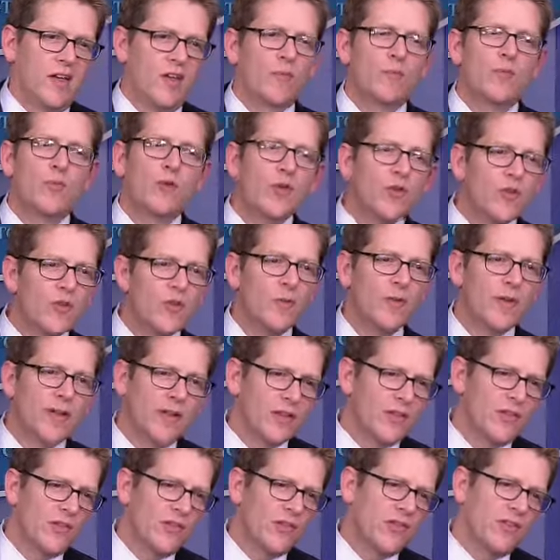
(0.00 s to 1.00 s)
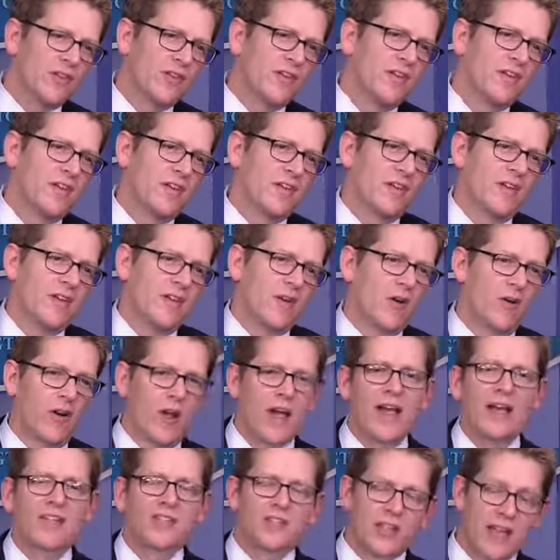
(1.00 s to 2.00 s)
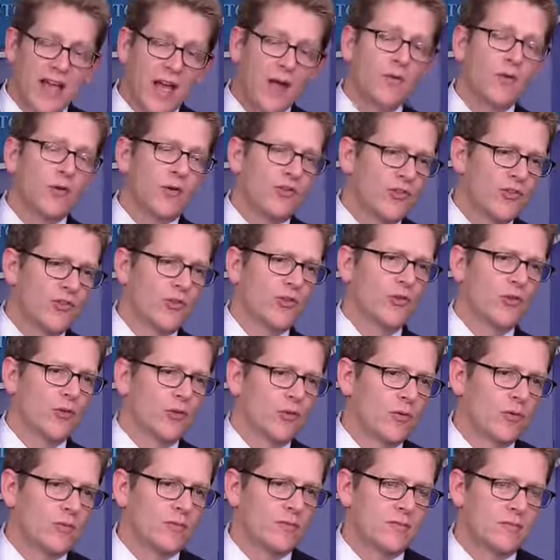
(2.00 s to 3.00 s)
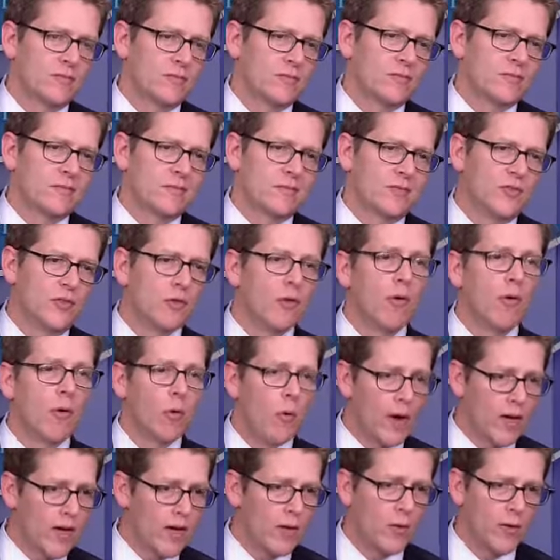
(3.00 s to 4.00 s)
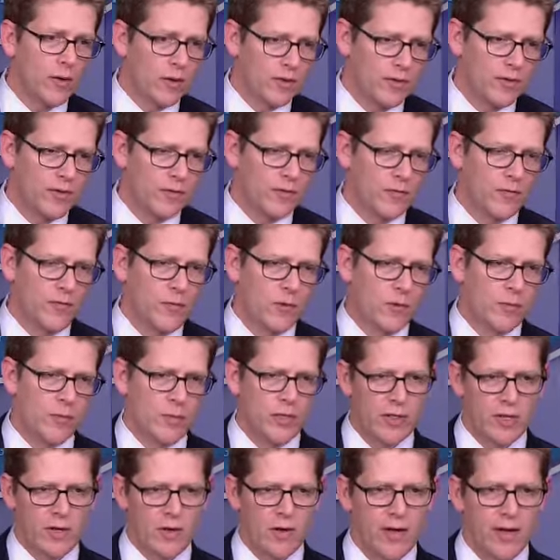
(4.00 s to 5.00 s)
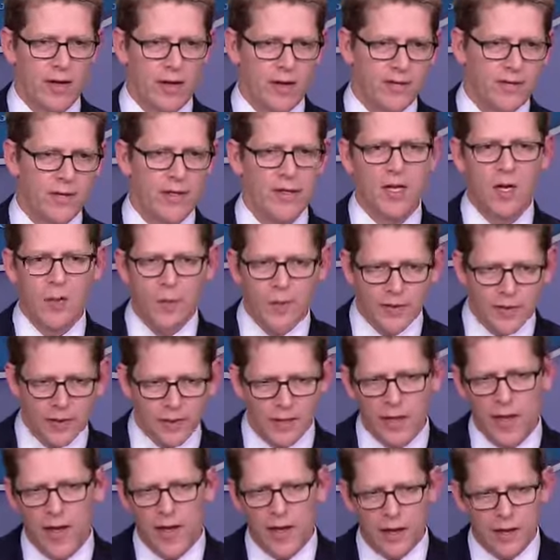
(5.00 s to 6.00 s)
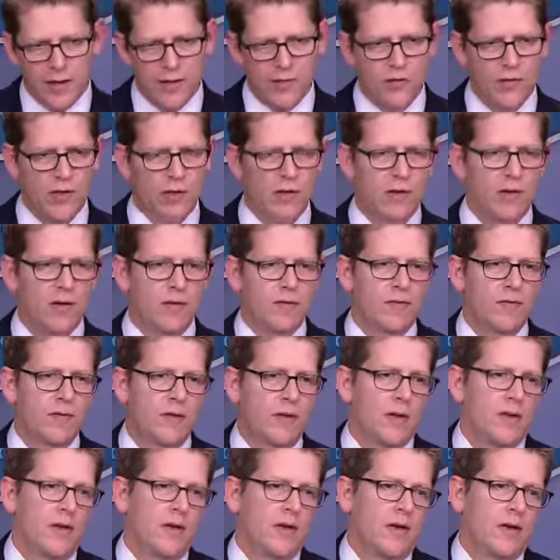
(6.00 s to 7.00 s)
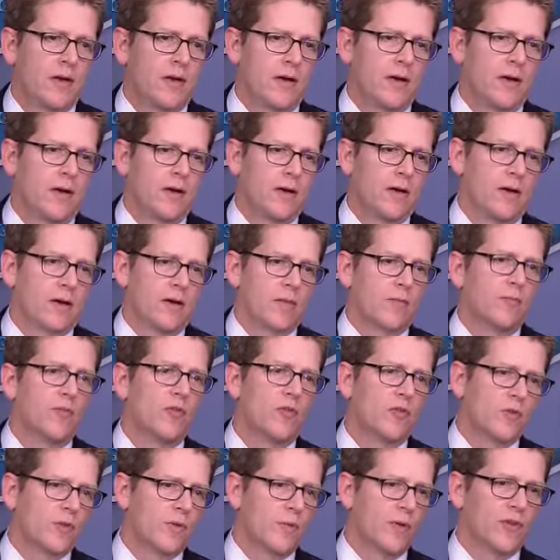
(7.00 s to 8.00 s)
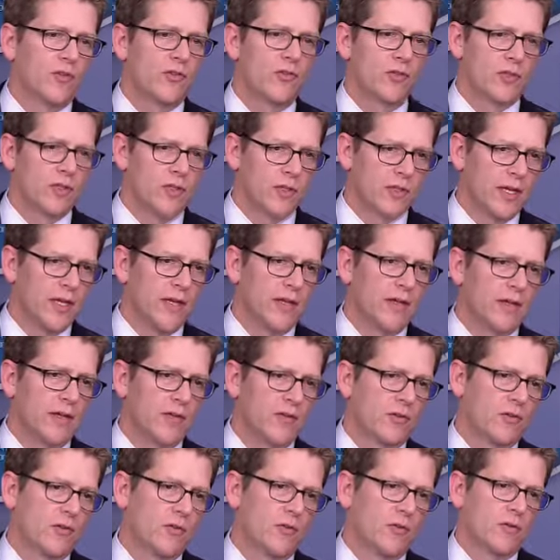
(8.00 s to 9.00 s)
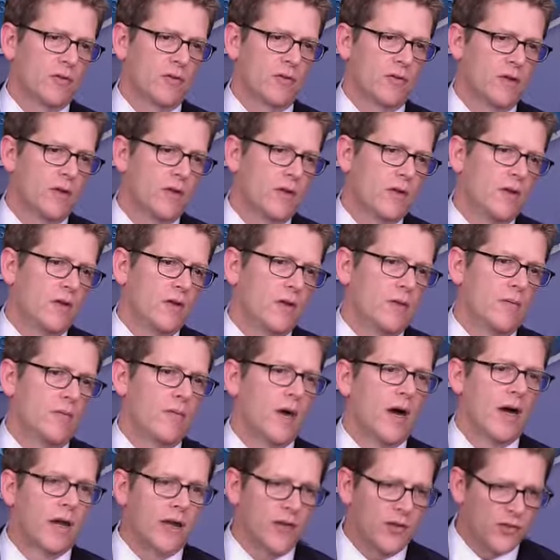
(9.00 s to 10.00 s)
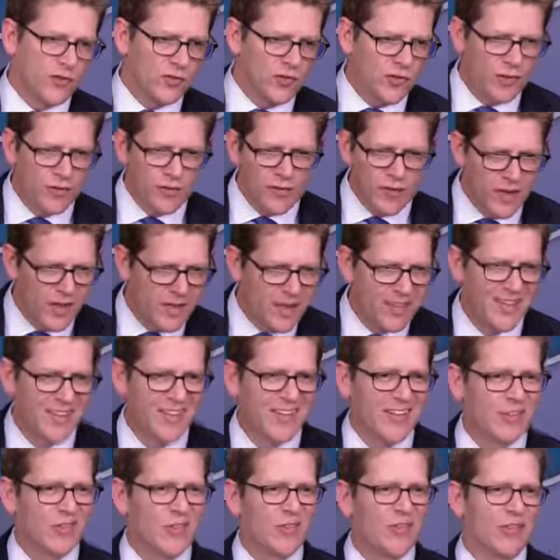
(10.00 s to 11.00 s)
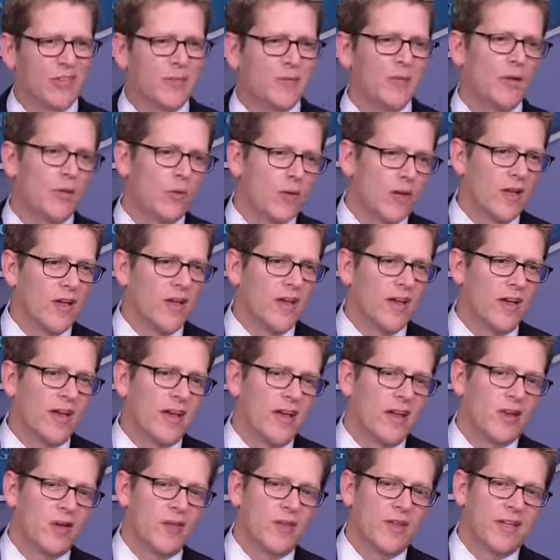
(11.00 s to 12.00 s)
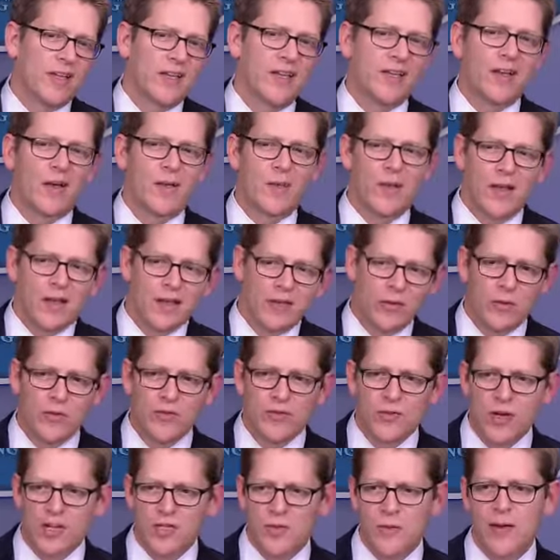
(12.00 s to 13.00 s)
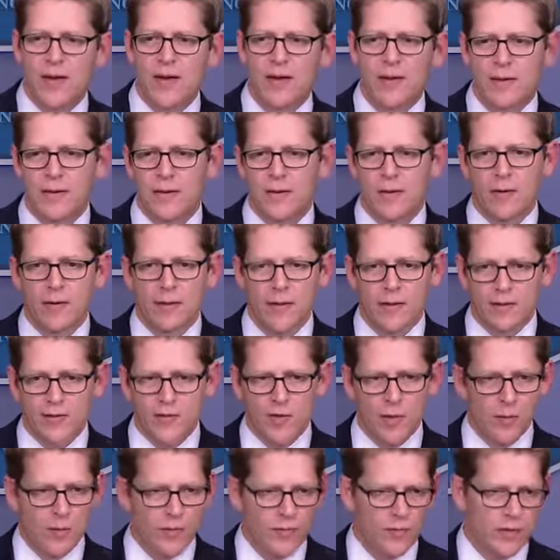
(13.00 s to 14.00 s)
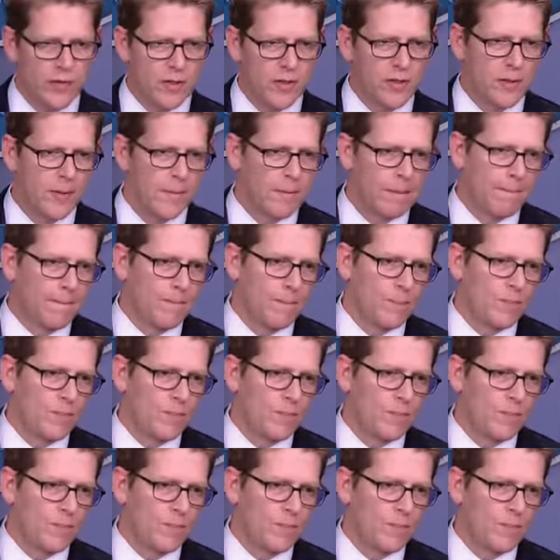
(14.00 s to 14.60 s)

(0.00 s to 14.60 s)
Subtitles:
improvements, or actually efforts to do away with the Affordable Care Act that come in the guise of improvements or delays or modest defunding or things. I think we've talked about it here, that some of the